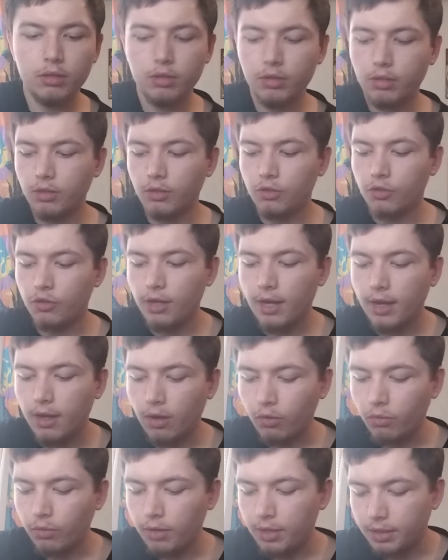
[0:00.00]
Because you're not
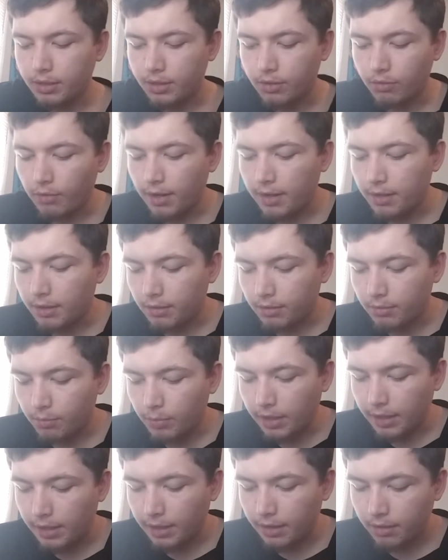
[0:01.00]
always threatened
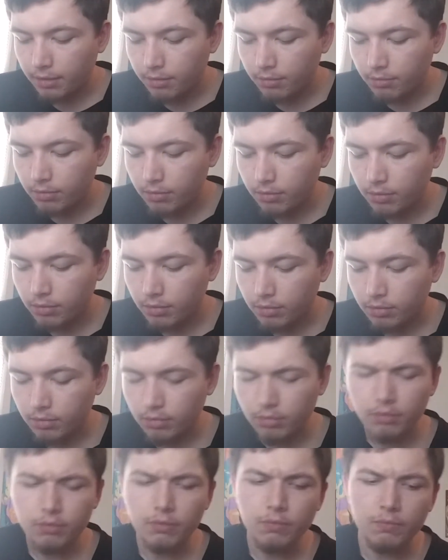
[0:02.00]
by
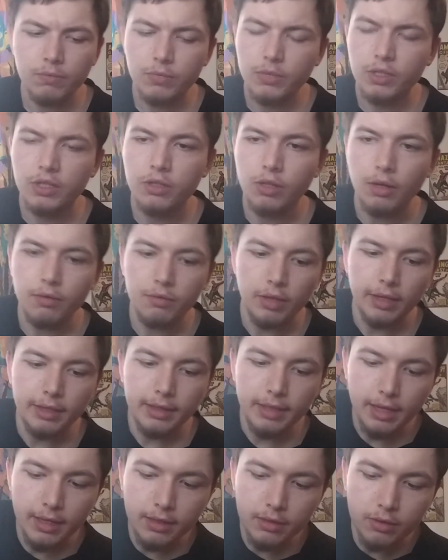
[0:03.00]
stuff like
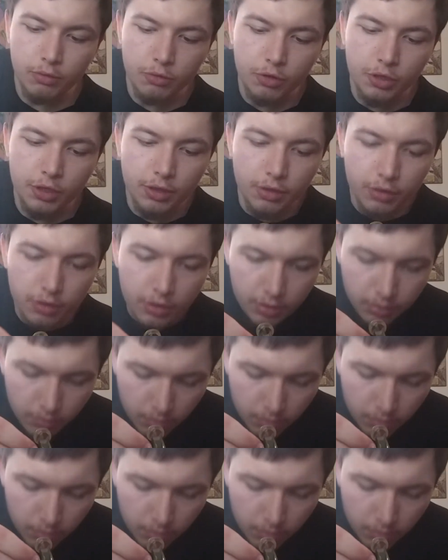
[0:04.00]
that. So cheers.